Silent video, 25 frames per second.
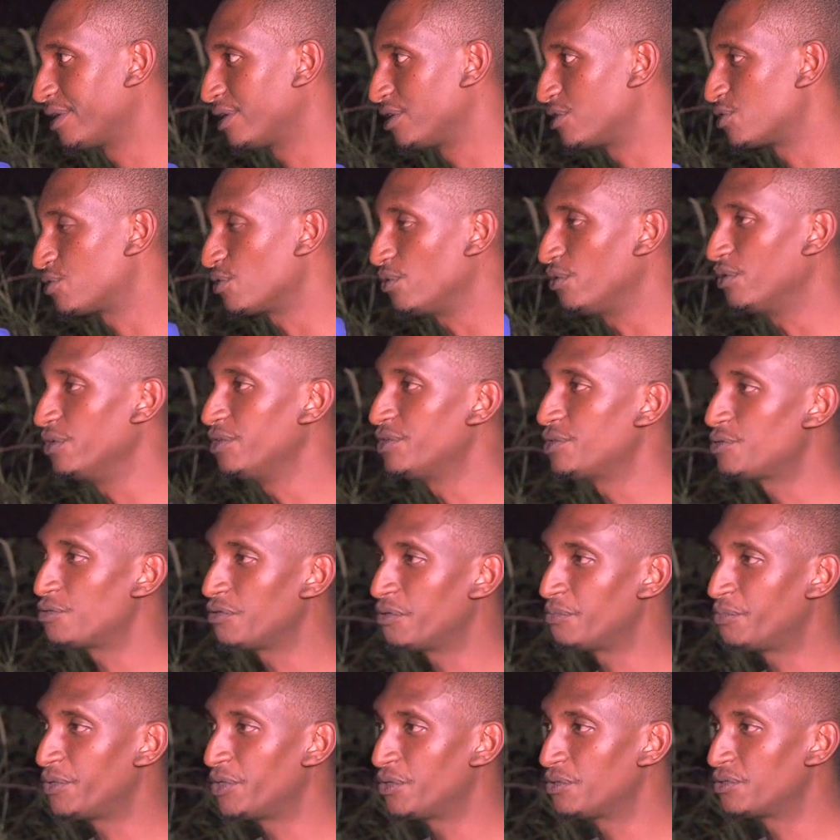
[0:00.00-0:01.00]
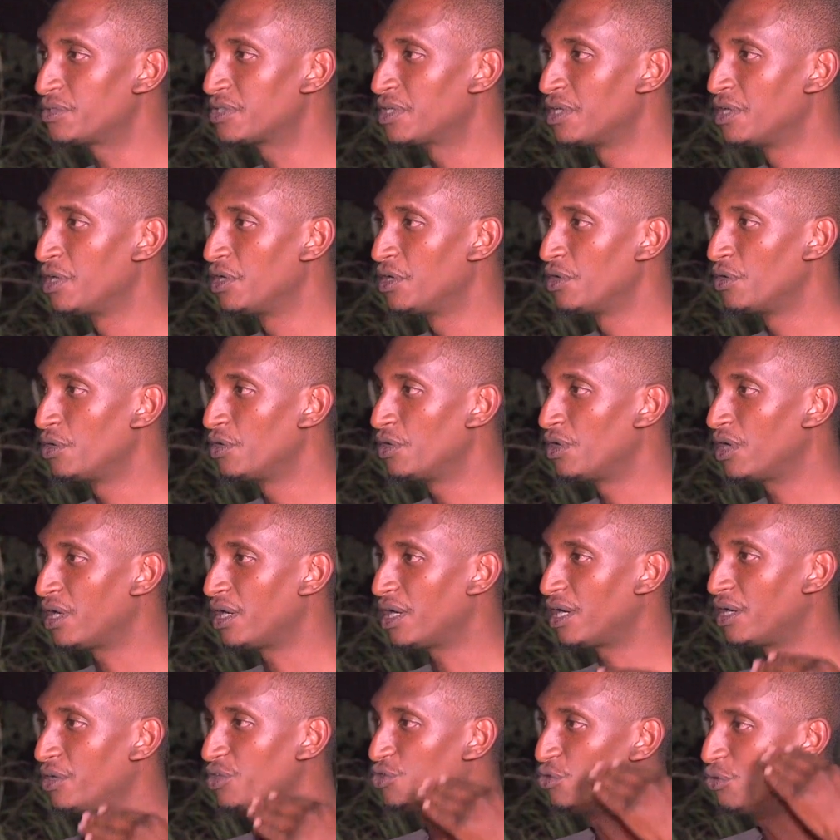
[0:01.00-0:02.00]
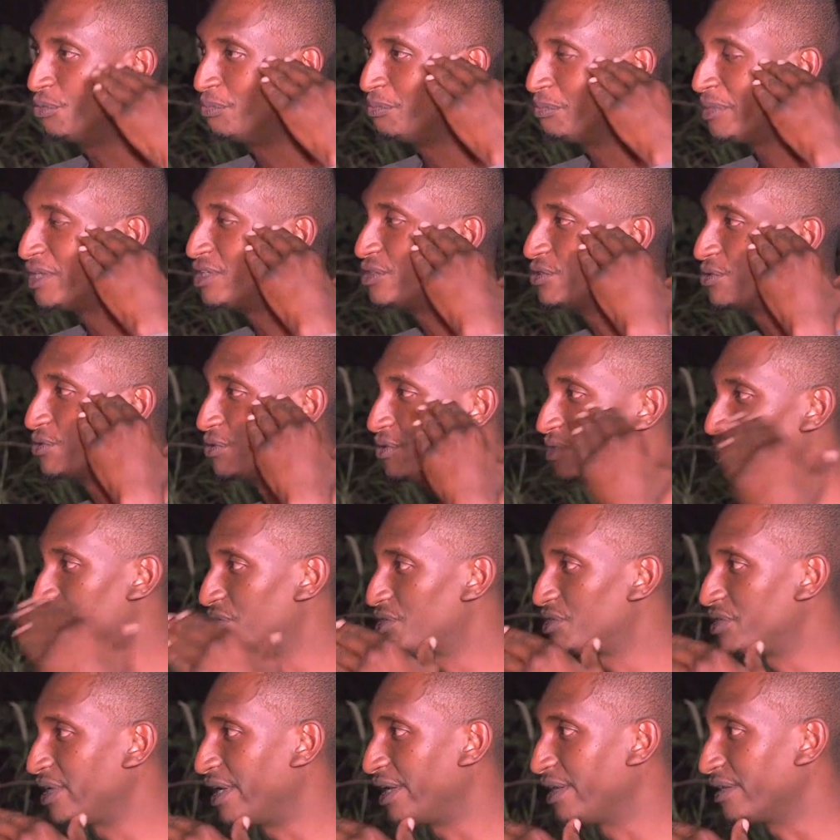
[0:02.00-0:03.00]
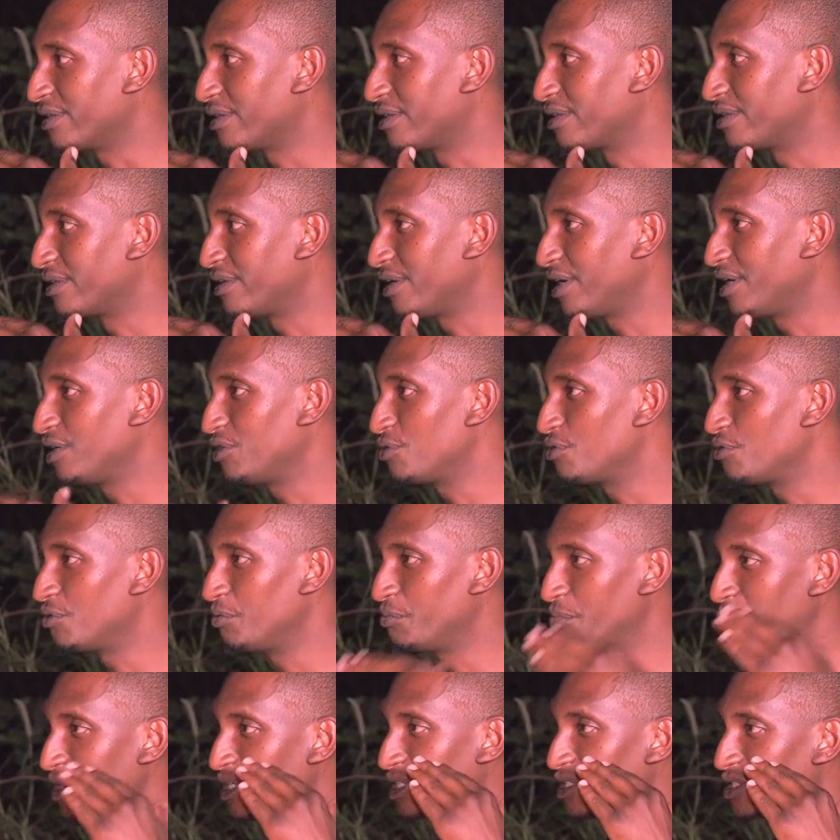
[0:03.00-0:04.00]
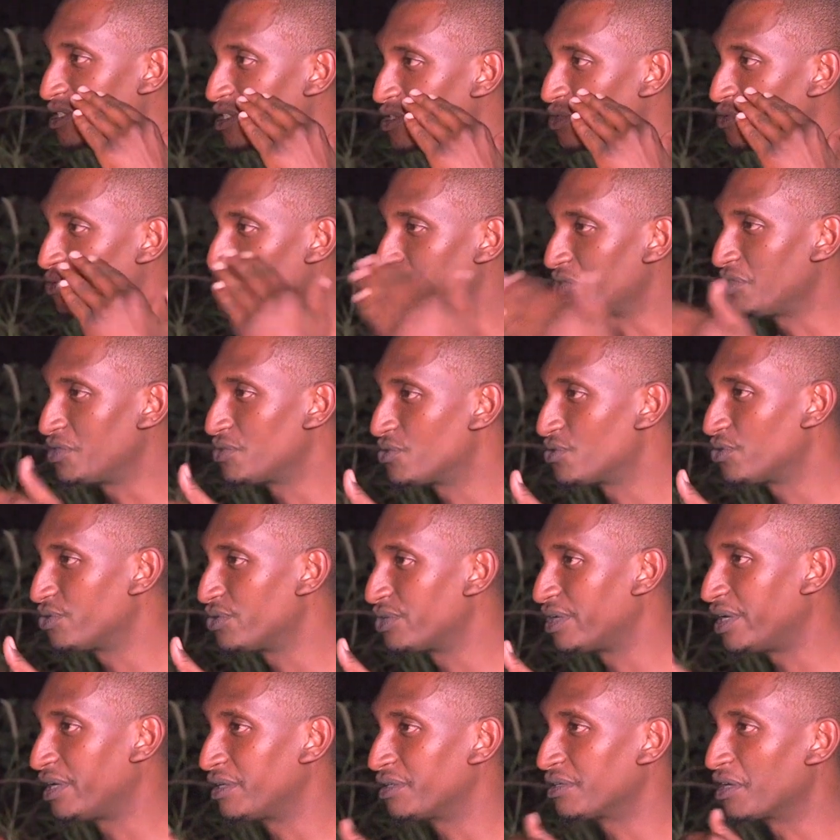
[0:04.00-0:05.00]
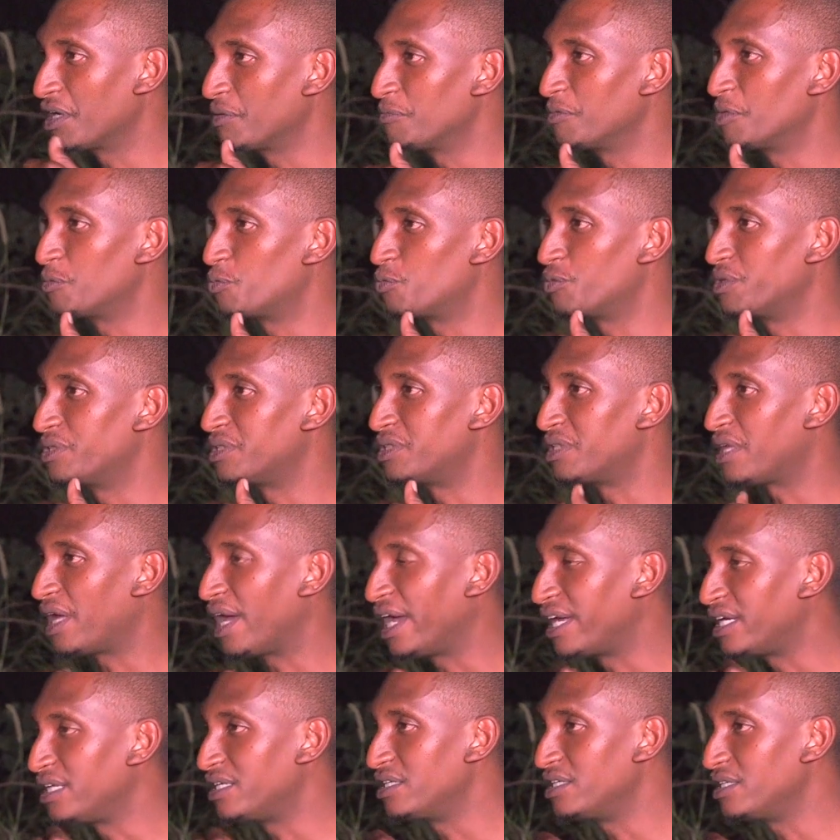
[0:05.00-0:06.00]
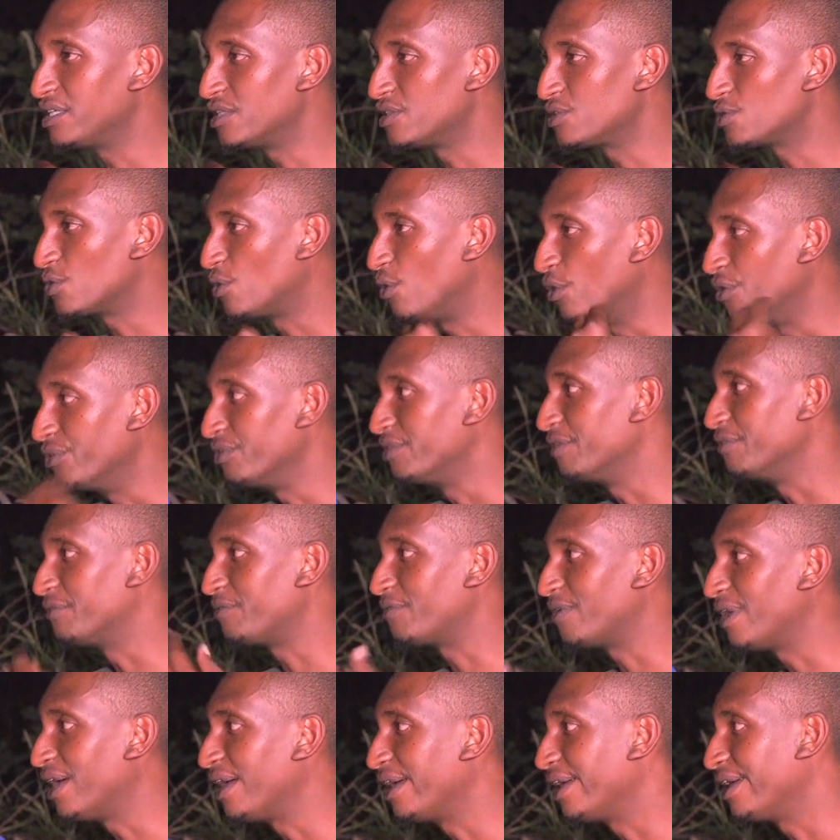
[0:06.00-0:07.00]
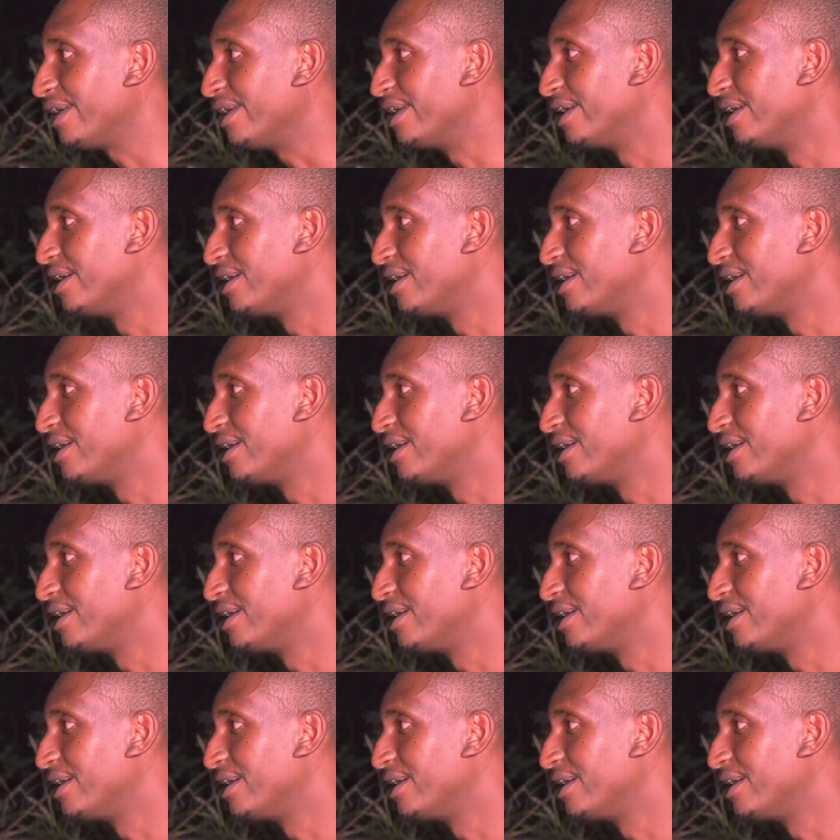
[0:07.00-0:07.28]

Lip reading: It's also about your mental strength and your ability to reason and come up with ideas on the fly.